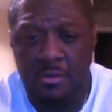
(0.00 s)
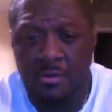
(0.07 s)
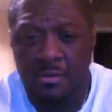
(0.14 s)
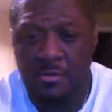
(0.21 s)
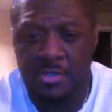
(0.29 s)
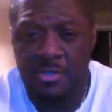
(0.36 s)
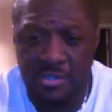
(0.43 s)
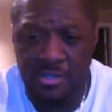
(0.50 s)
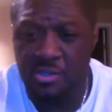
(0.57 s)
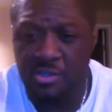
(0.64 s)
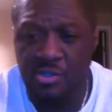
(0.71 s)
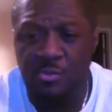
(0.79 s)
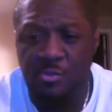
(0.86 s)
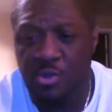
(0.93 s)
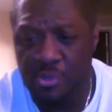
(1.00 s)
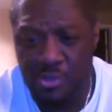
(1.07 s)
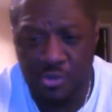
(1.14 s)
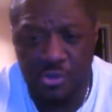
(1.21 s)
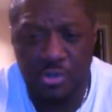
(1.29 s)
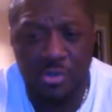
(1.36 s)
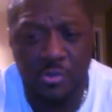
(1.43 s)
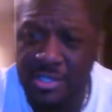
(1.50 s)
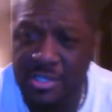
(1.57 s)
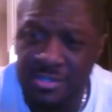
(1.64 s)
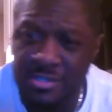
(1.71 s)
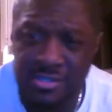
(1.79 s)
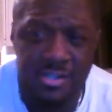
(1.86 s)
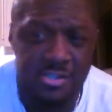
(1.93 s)
This is just a small talk, quick
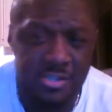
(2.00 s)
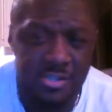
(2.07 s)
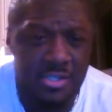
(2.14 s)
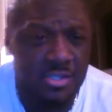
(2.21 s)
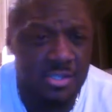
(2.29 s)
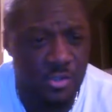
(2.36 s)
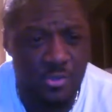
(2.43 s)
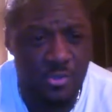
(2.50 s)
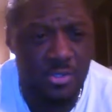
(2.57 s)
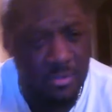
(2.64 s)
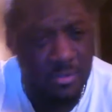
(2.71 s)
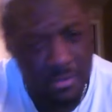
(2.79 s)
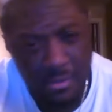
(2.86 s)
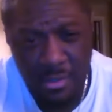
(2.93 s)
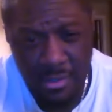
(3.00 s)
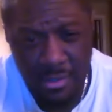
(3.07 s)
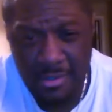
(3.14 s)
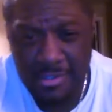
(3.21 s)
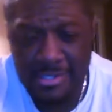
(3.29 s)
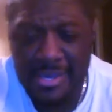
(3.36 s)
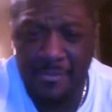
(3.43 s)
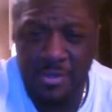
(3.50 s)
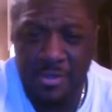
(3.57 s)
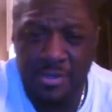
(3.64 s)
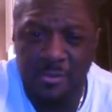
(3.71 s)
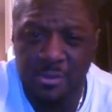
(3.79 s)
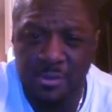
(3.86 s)
discussion. I just want to chop it up with